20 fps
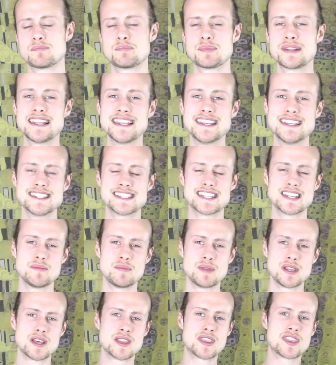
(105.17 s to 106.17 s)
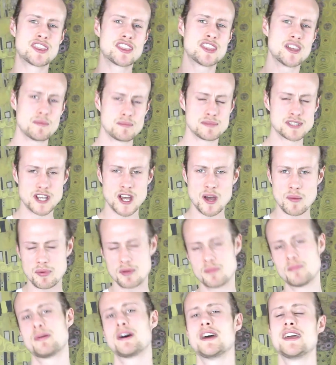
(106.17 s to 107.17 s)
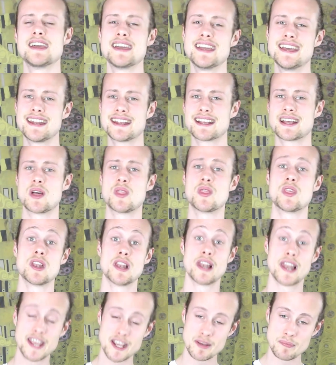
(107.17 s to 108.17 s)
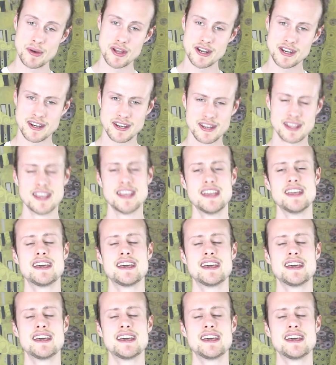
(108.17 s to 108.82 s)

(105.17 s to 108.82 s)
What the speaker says: please give me a thumbs up by hitting the like button.